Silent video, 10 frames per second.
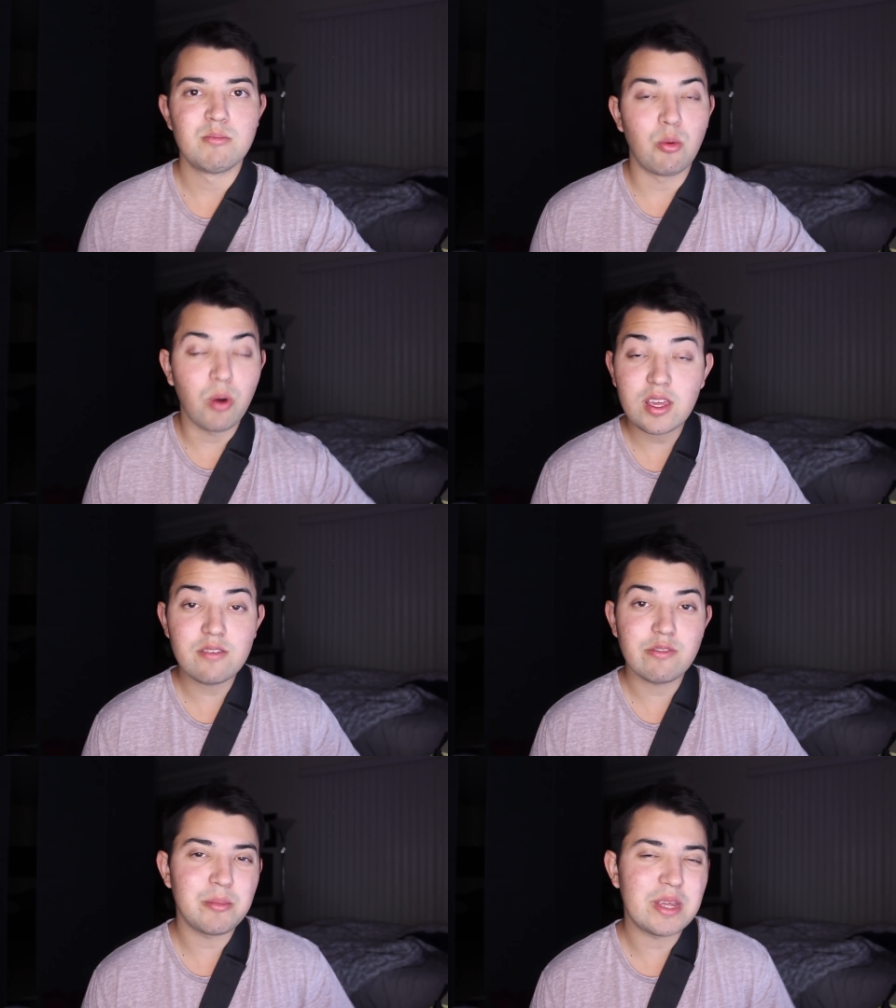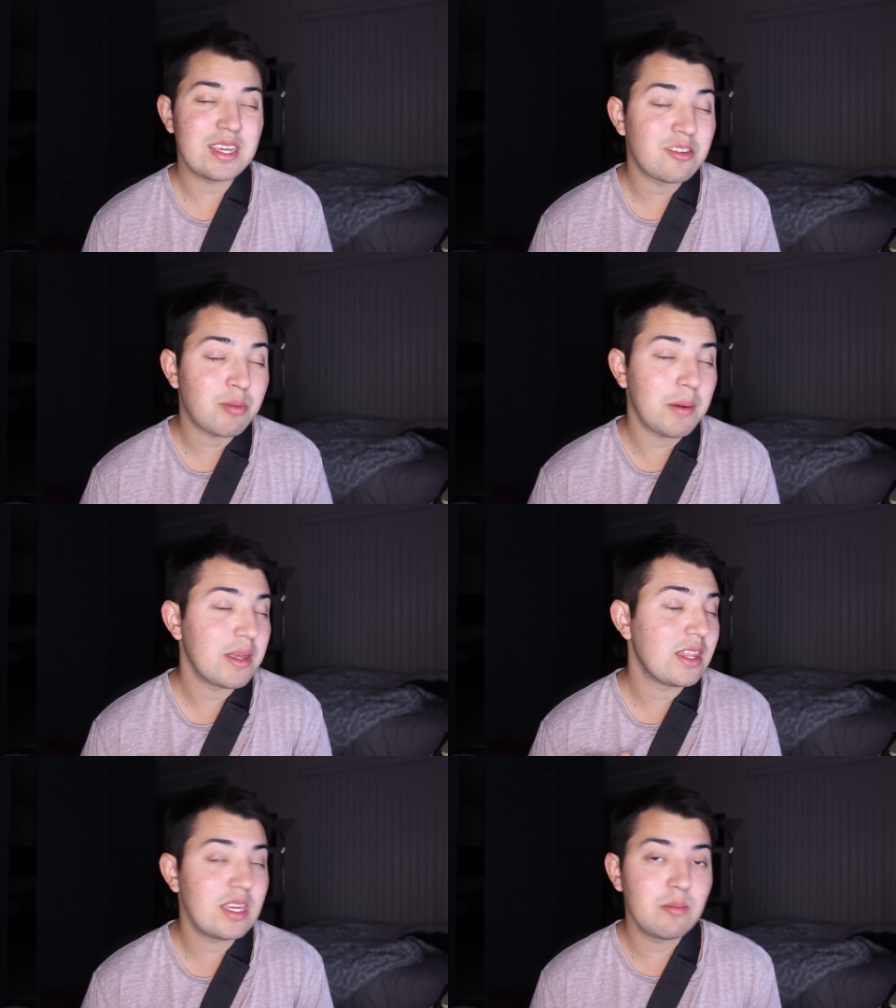But working for me is
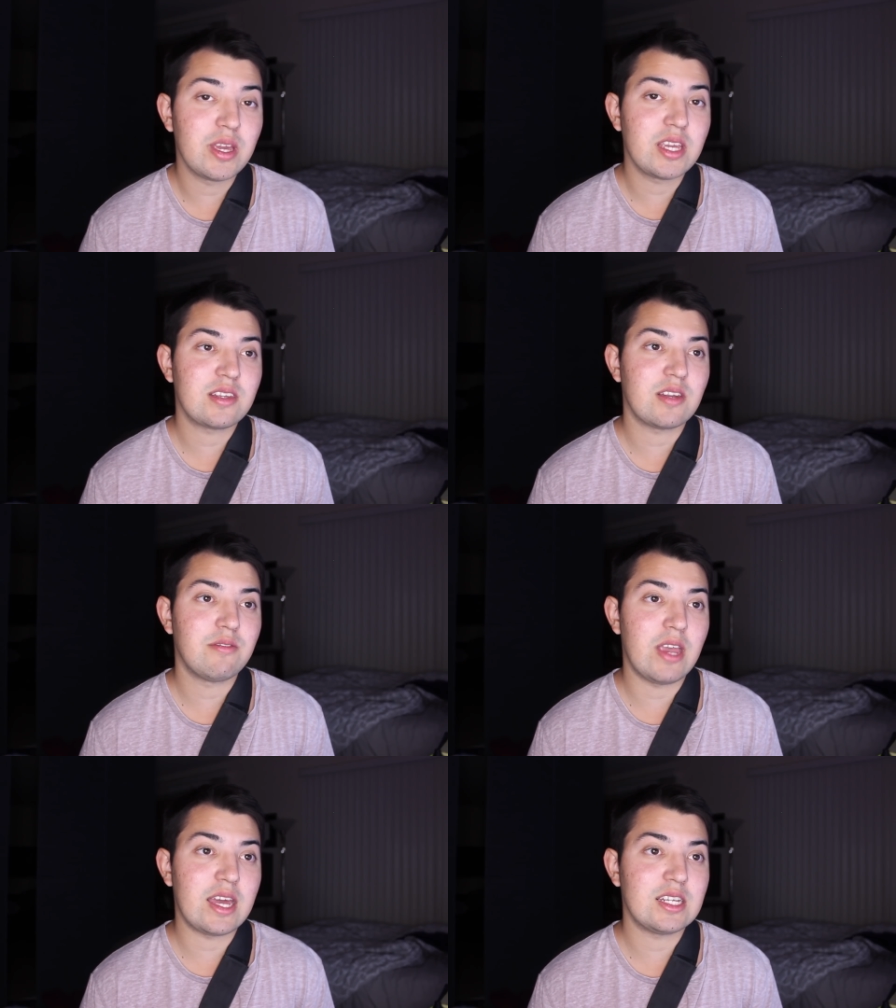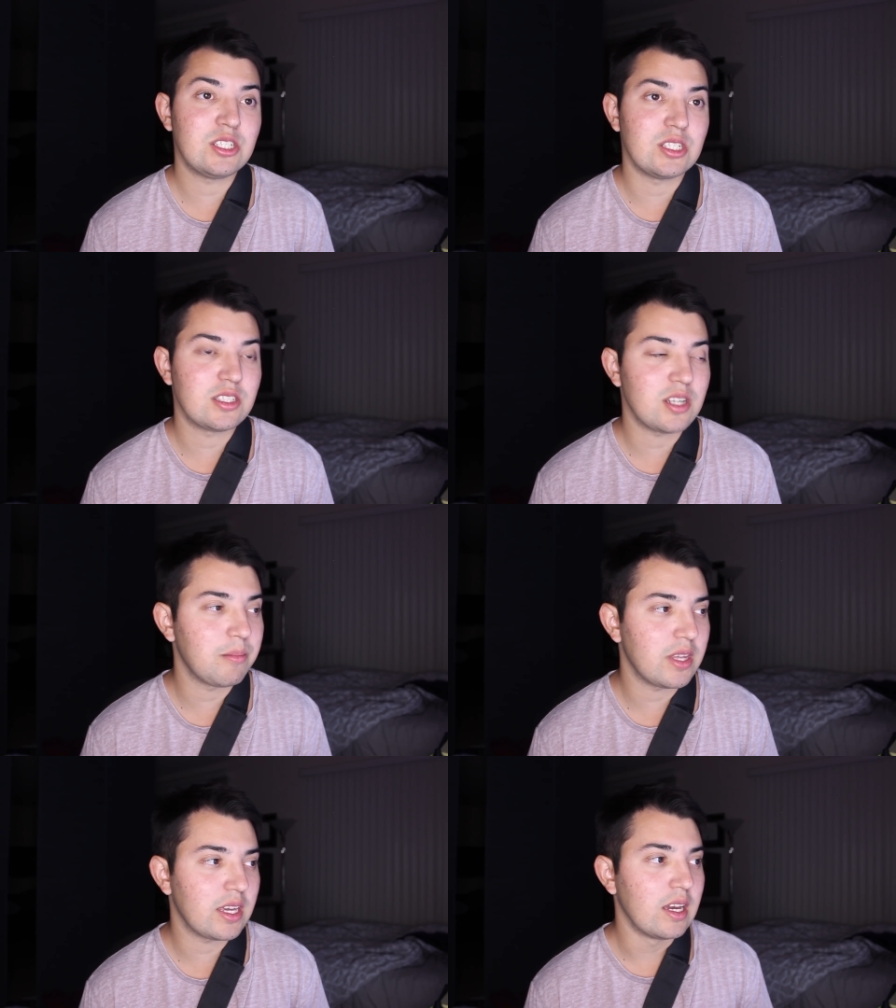probably the biggest advantage, and
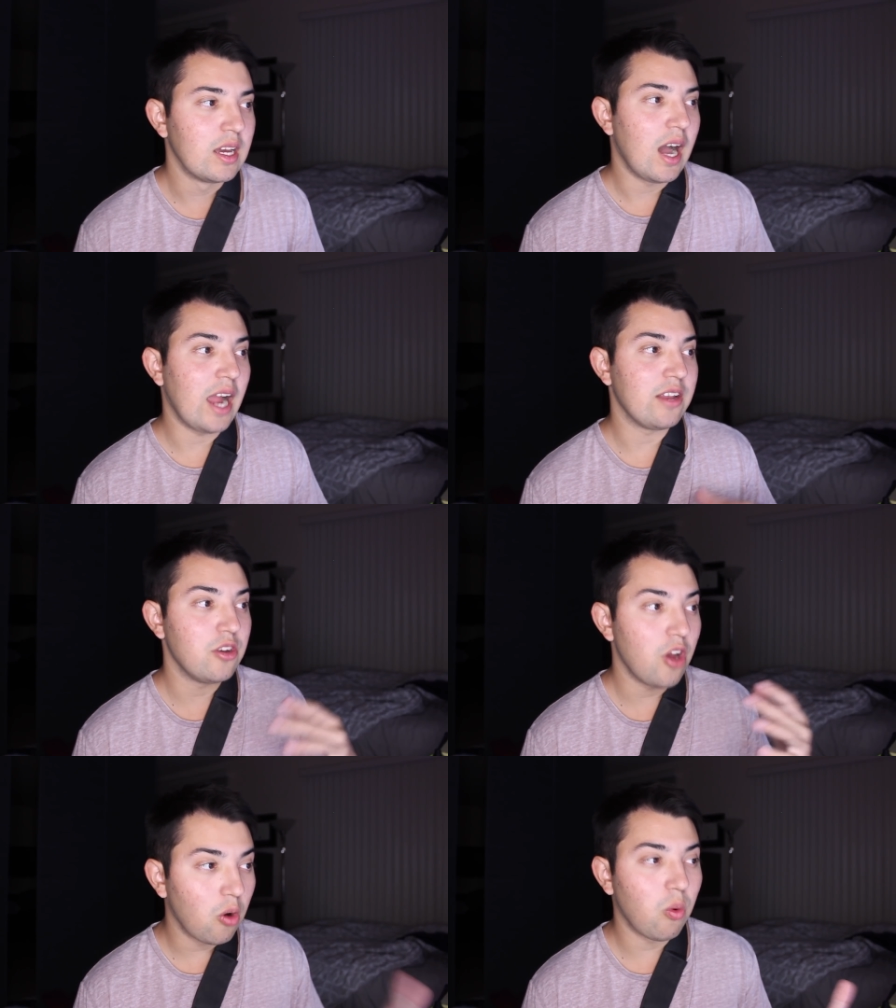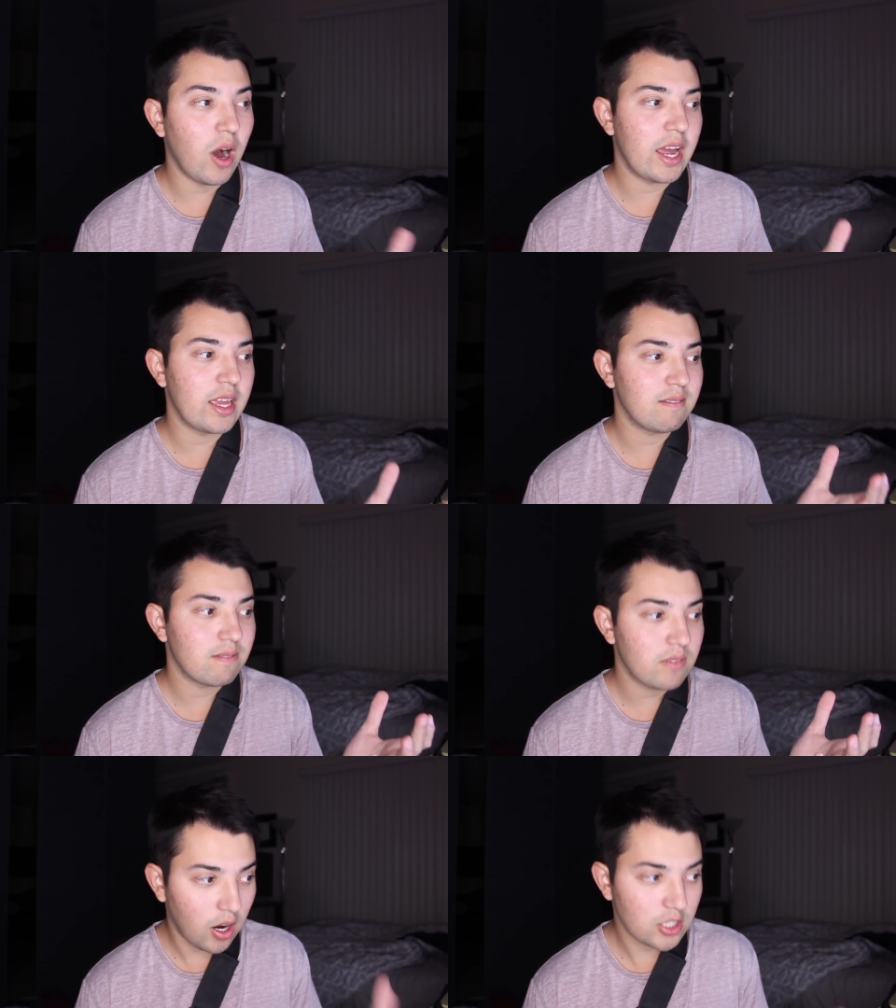something I know why
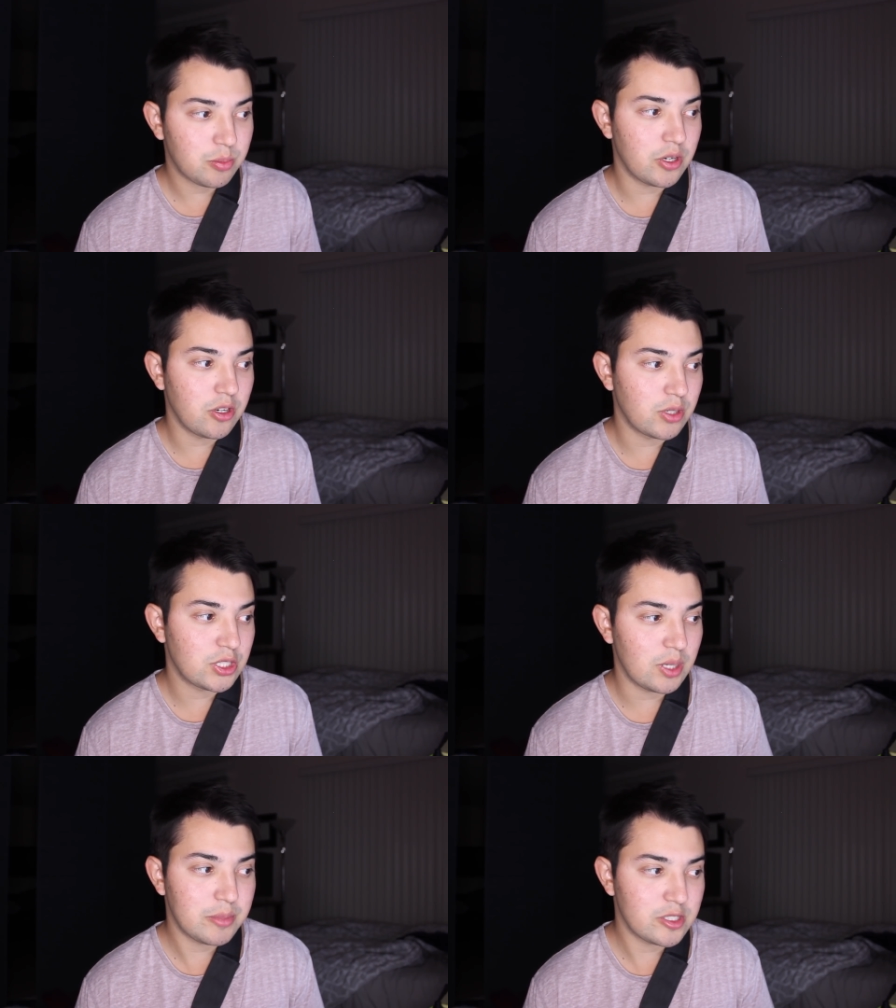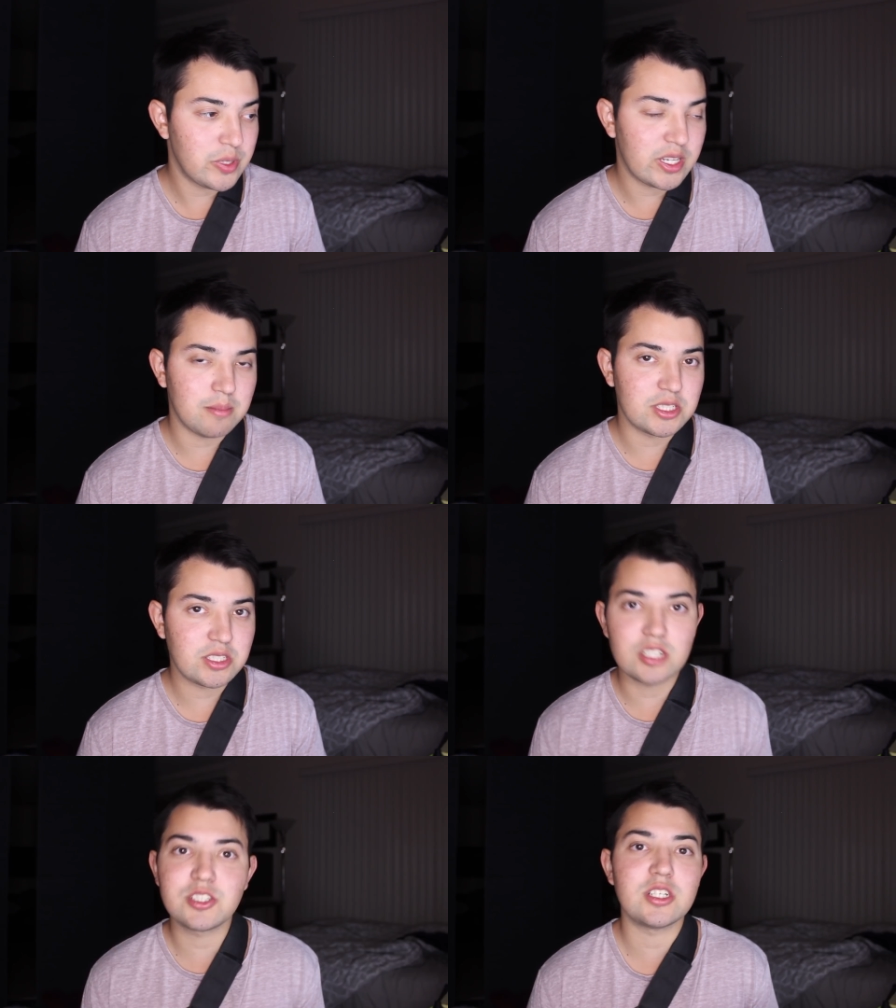entrepreneurship is becoming
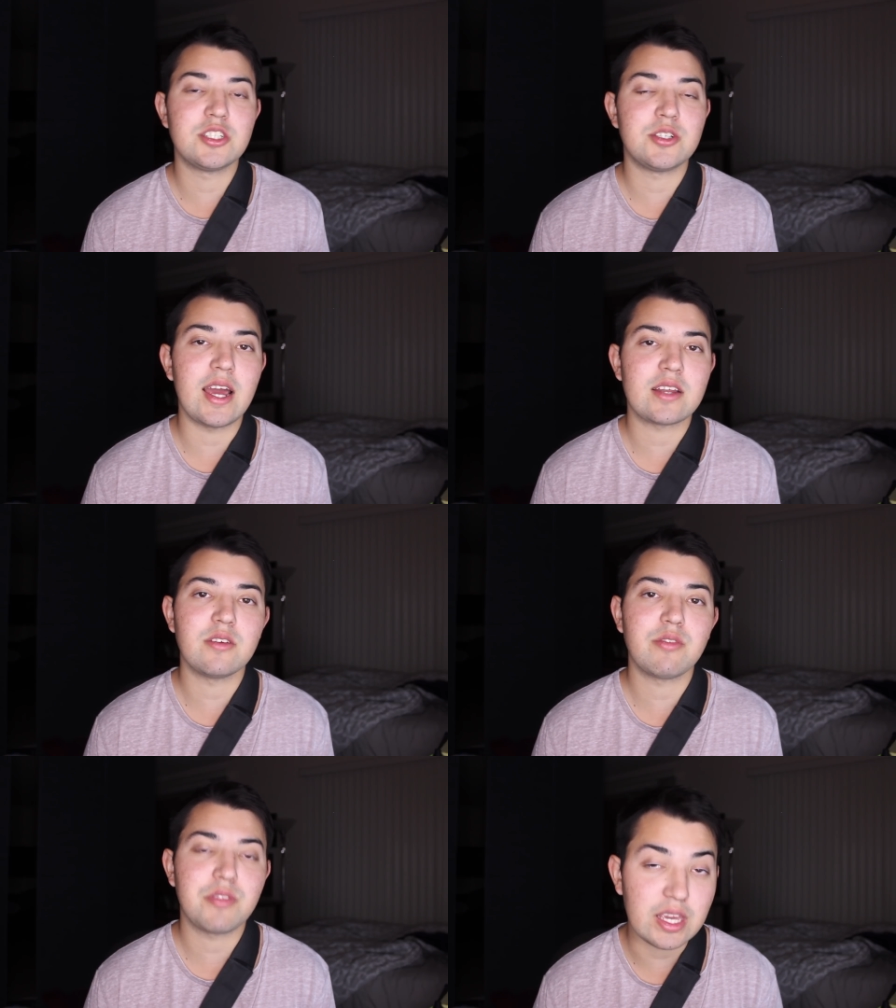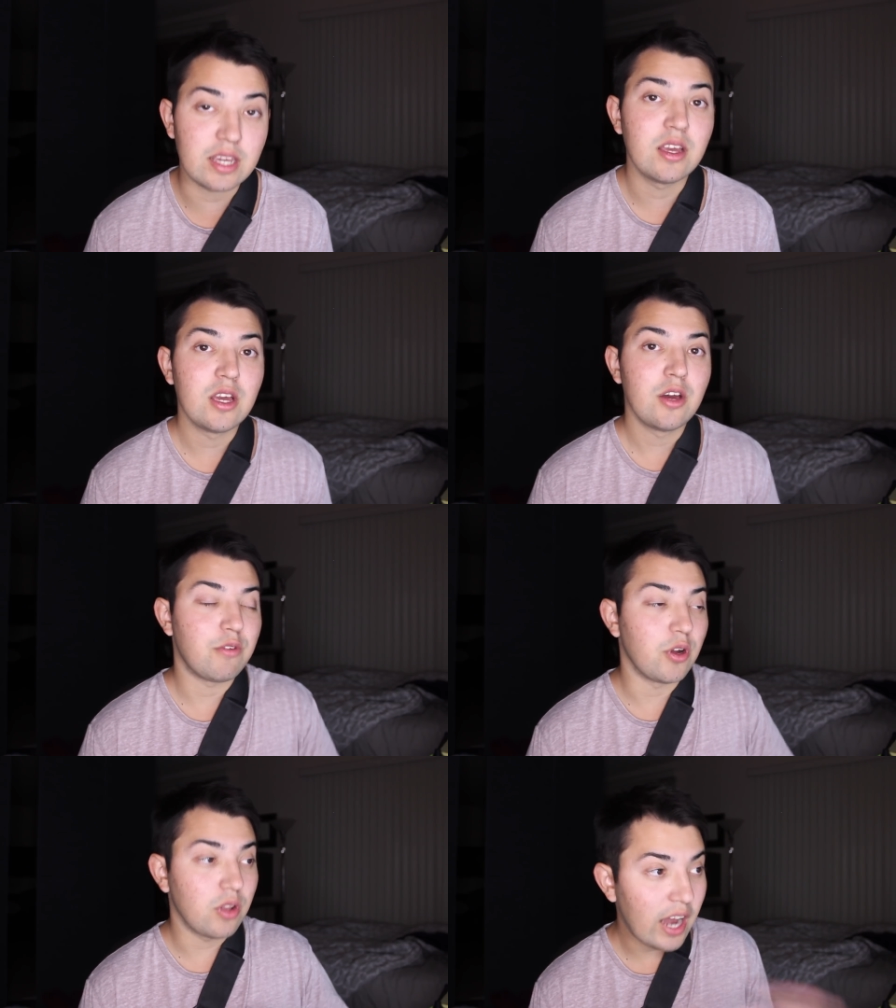such an attractive thing
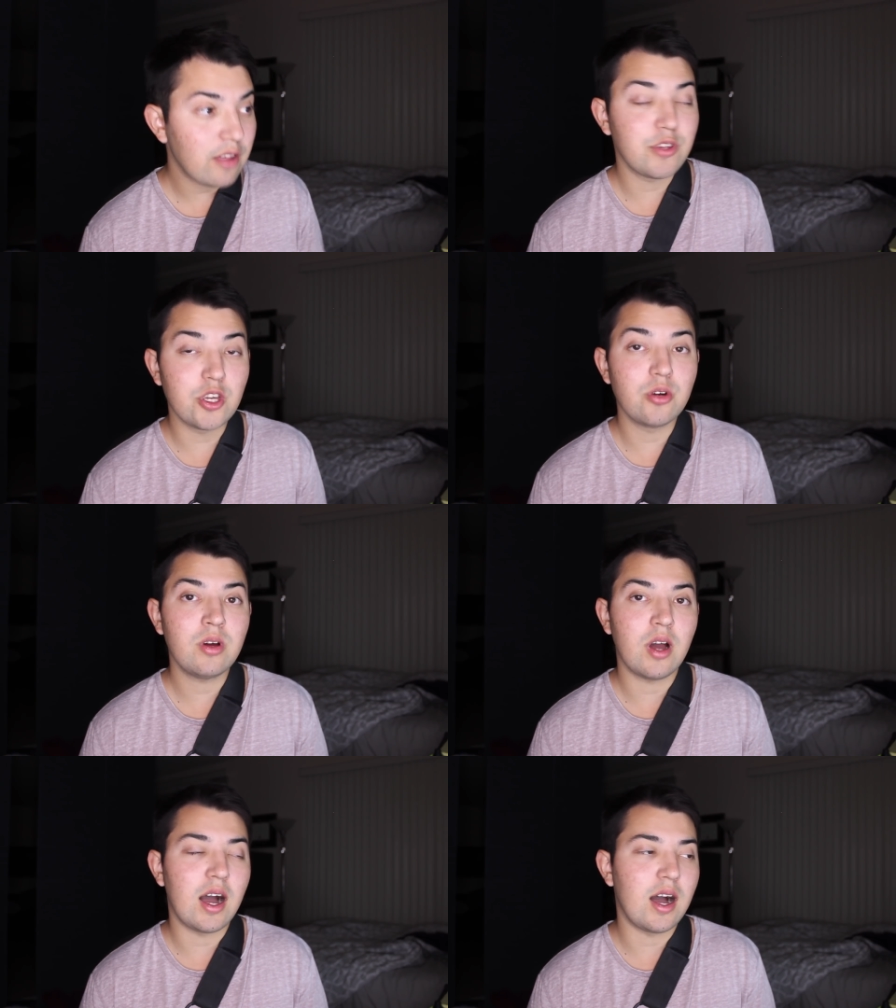for a lot of you